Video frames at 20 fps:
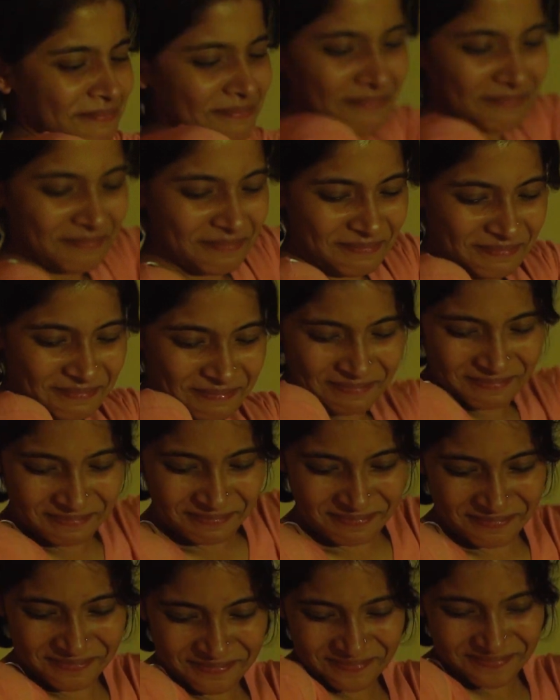you in your
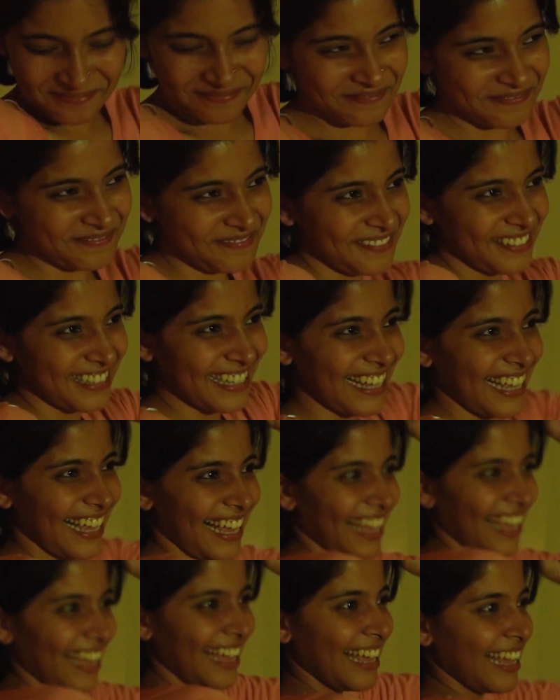silent glory
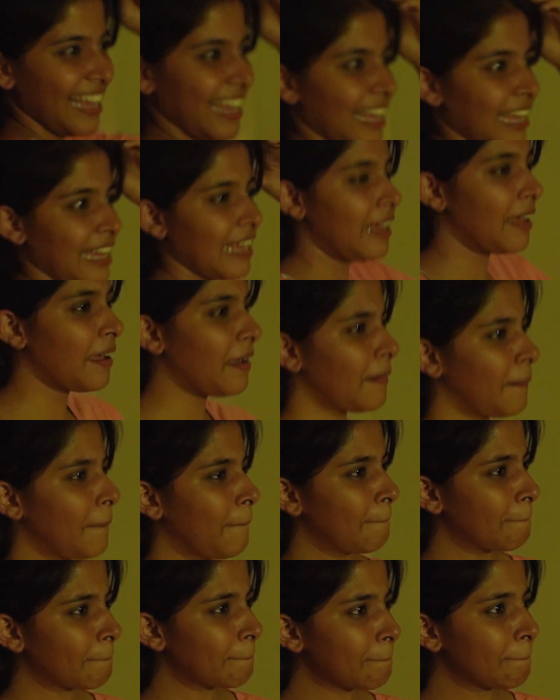
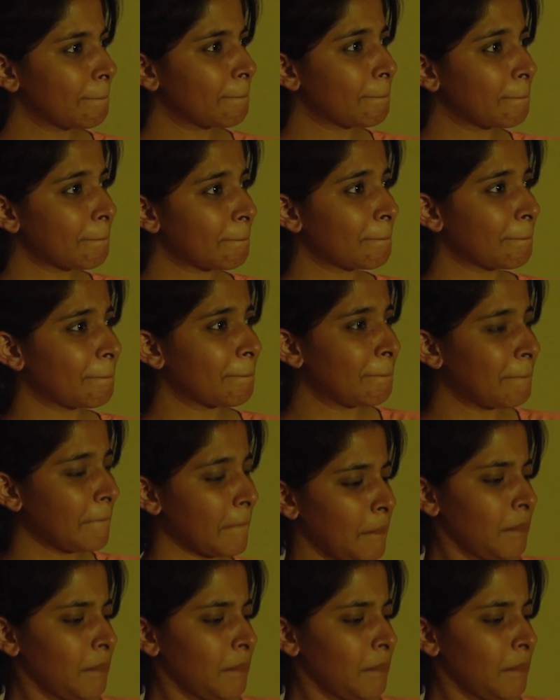you in your pale